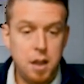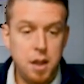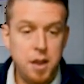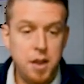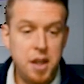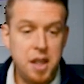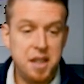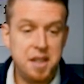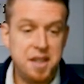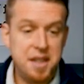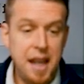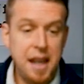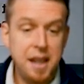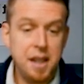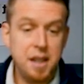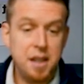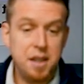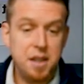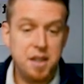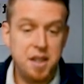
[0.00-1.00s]
this
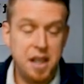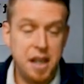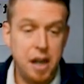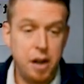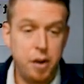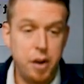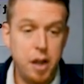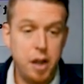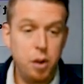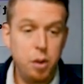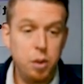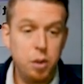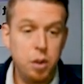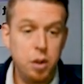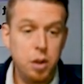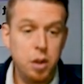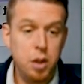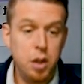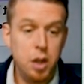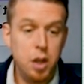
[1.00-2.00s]
second scenario,
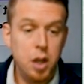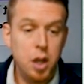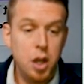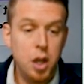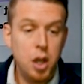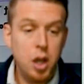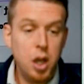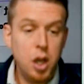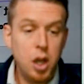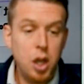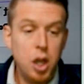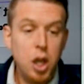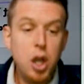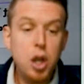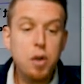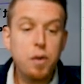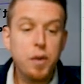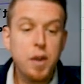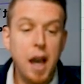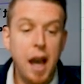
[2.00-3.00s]

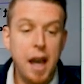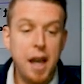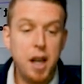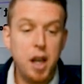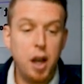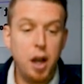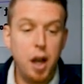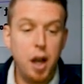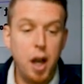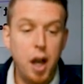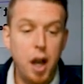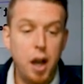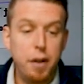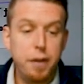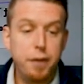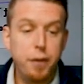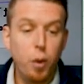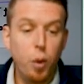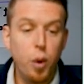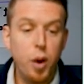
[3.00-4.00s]
you've got a
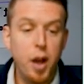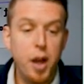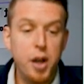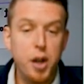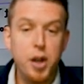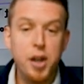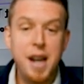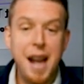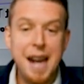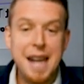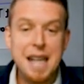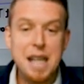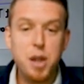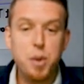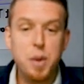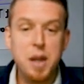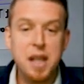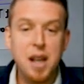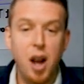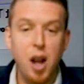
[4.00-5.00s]

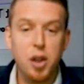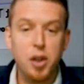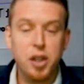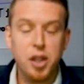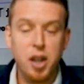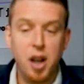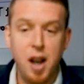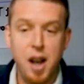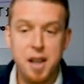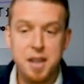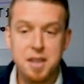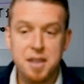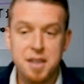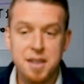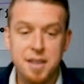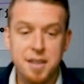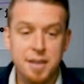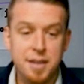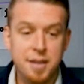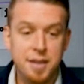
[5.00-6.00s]
$493
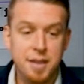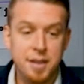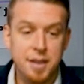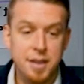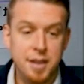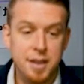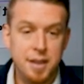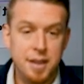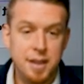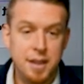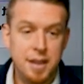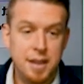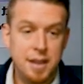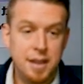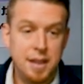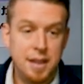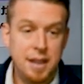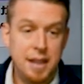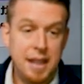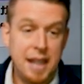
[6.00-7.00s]
cost.
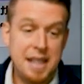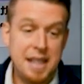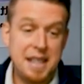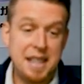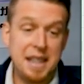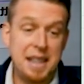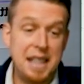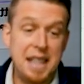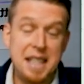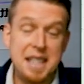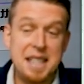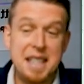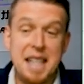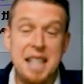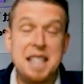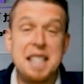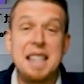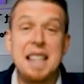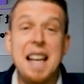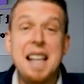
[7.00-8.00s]
It's, it's,
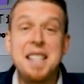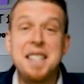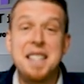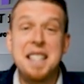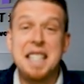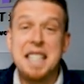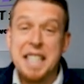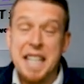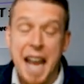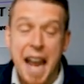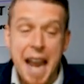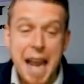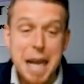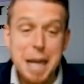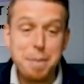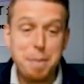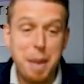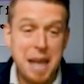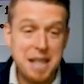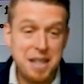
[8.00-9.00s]
it's less than
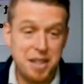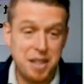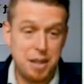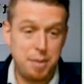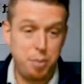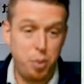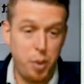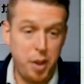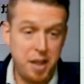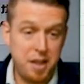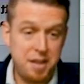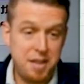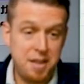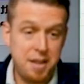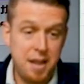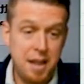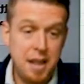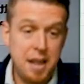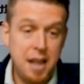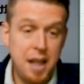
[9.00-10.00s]
10 basis points
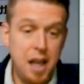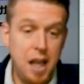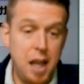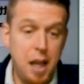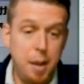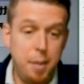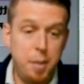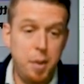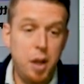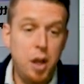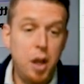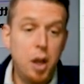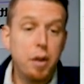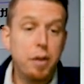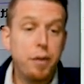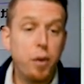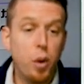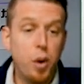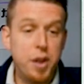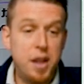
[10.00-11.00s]
um,
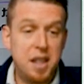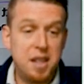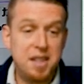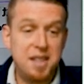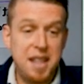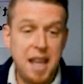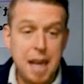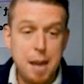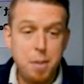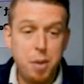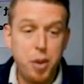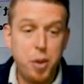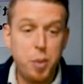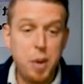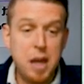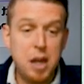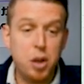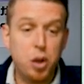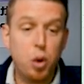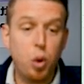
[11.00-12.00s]
for this same
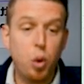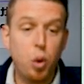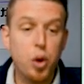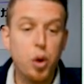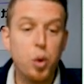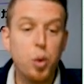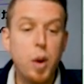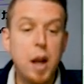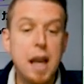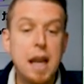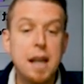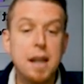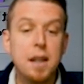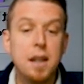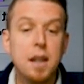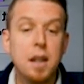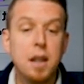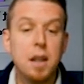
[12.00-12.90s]
three and a quarter rate